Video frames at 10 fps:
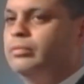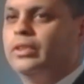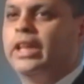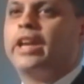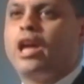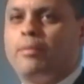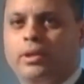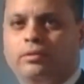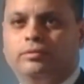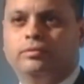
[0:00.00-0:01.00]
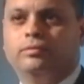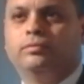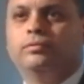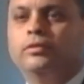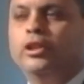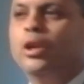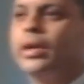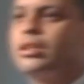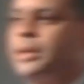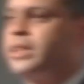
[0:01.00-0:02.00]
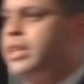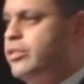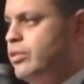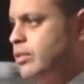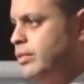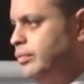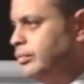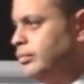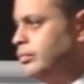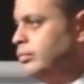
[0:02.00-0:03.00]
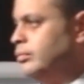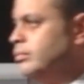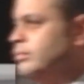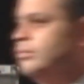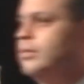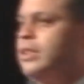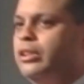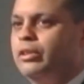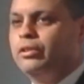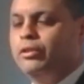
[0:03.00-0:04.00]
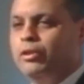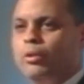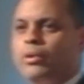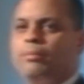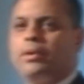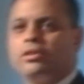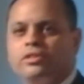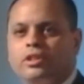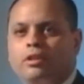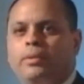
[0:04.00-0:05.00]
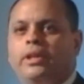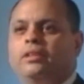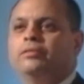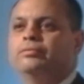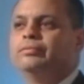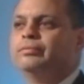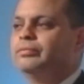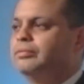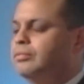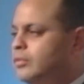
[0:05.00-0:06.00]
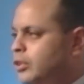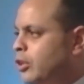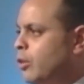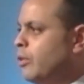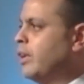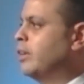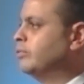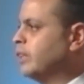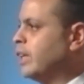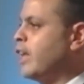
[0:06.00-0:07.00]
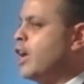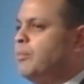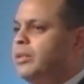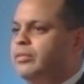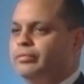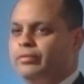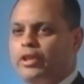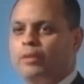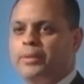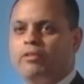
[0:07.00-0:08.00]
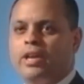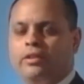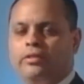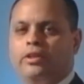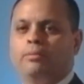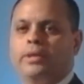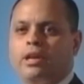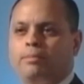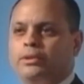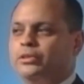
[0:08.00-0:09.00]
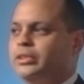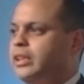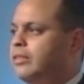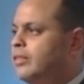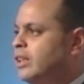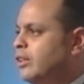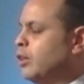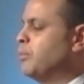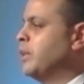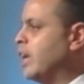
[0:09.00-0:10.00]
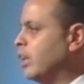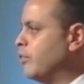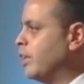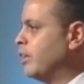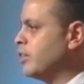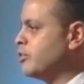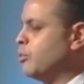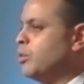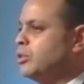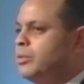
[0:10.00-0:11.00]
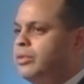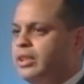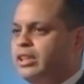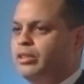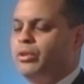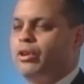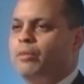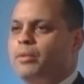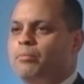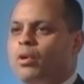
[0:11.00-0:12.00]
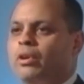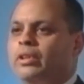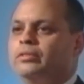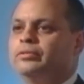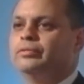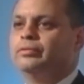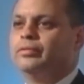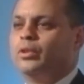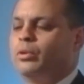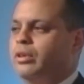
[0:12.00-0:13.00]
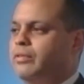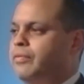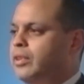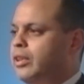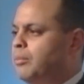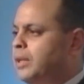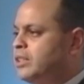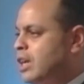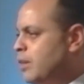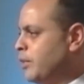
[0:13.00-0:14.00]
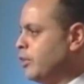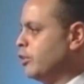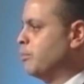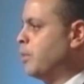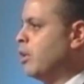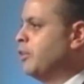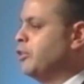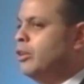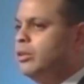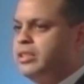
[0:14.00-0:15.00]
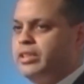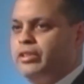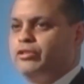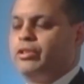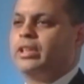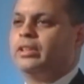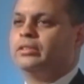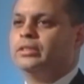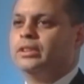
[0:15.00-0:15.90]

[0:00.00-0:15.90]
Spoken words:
let it happen. No expectations. You know where the person's going to be. You go there, let it happen. They'll be around. There'll be an opportunity. There'll be an elevator, as there was with Armin Morin. Or there'll be a time that they're at the bar and you notice that they're drinking